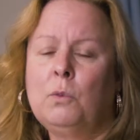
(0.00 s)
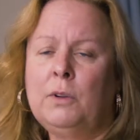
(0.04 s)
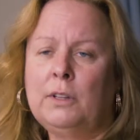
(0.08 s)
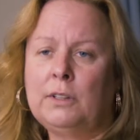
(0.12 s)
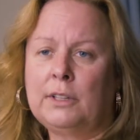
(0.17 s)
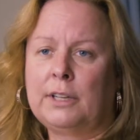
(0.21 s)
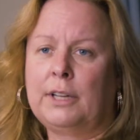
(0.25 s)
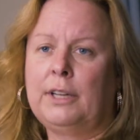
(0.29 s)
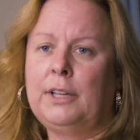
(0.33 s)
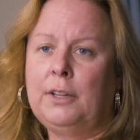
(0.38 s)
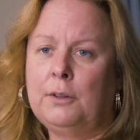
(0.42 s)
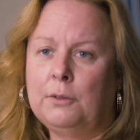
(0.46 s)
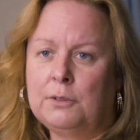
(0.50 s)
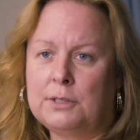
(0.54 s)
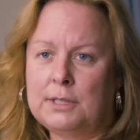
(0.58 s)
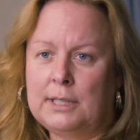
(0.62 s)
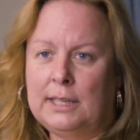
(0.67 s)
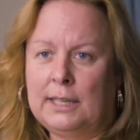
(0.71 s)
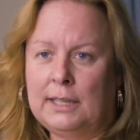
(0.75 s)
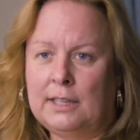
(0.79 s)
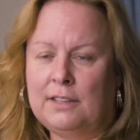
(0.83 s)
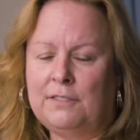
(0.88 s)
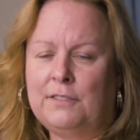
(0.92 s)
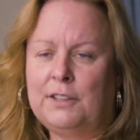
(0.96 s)
We look at you as
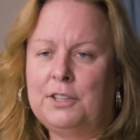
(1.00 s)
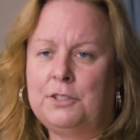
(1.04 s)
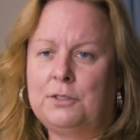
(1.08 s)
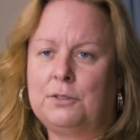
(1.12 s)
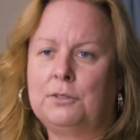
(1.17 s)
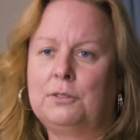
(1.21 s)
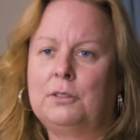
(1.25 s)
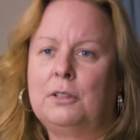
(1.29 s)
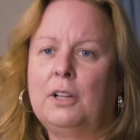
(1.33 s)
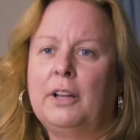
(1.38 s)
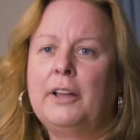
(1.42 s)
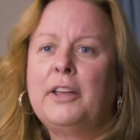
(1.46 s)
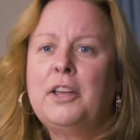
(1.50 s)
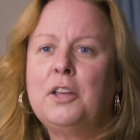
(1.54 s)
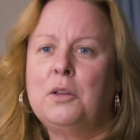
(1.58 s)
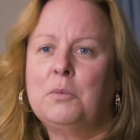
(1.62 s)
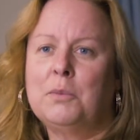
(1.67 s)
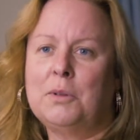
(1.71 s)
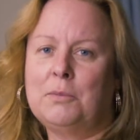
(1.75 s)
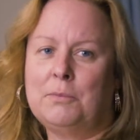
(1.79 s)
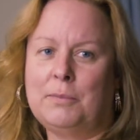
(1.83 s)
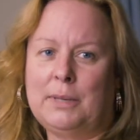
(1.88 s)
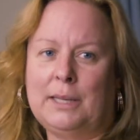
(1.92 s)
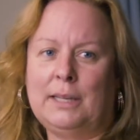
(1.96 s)
an individual, a
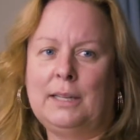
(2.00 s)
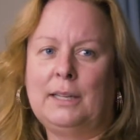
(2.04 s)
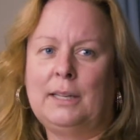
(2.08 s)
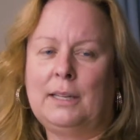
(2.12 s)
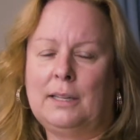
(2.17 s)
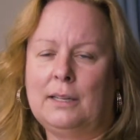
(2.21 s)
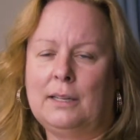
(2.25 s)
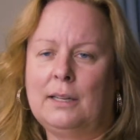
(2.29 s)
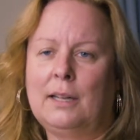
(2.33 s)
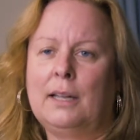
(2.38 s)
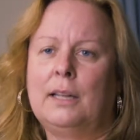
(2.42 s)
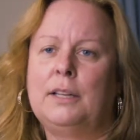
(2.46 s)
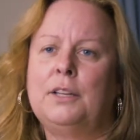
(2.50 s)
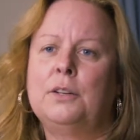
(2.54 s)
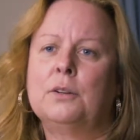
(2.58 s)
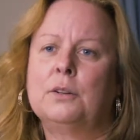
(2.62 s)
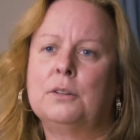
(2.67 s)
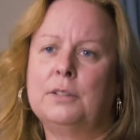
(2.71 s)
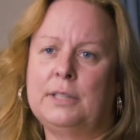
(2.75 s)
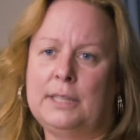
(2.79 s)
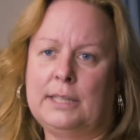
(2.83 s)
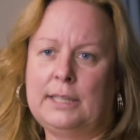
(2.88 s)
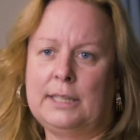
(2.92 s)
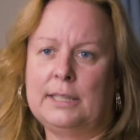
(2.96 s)
human being, and
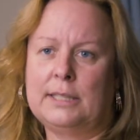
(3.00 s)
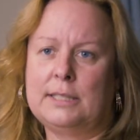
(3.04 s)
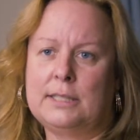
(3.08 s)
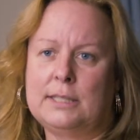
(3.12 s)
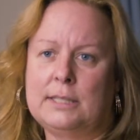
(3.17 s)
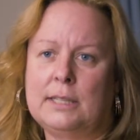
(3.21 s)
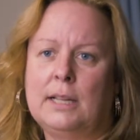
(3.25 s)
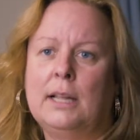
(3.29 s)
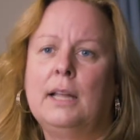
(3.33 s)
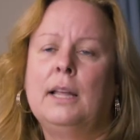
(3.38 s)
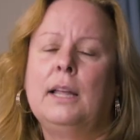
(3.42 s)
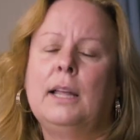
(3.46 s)
your needs,